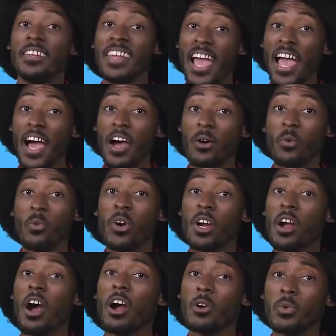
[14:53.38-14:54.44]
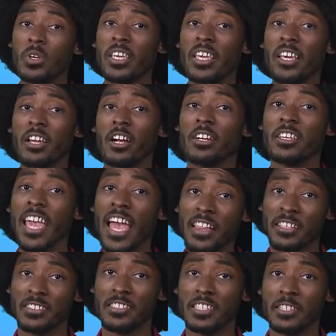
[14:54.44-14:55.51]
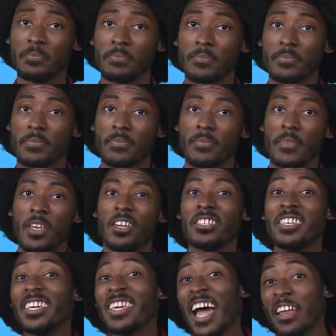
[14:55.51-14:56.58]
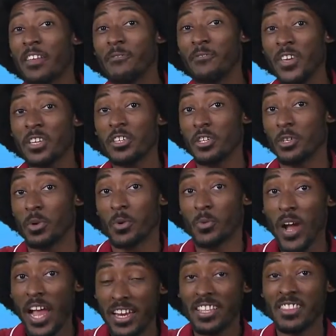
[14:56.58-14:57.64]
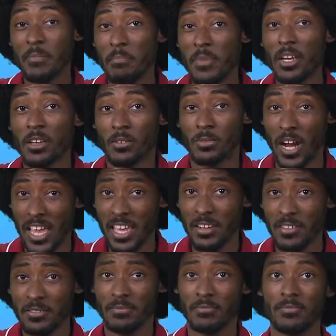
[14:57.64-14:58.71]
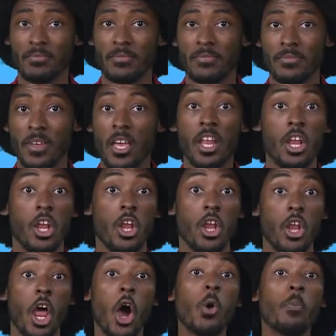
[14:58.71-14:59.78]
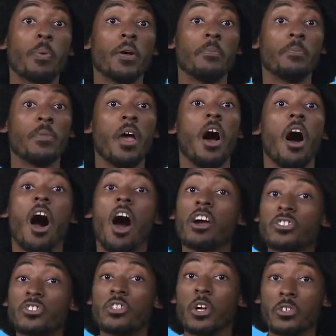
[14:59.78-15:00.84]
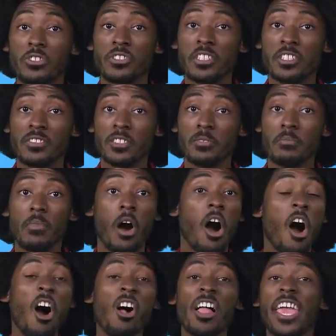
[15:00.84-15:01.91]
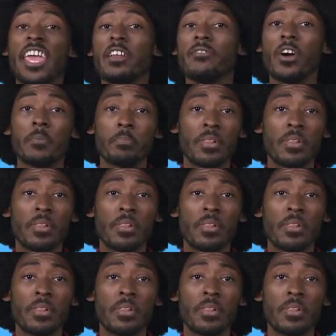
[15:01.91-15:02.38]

Now, where are we in our galaxy? You gotta figure we're right in the middle, right? Nope. Our solar system, all eight of our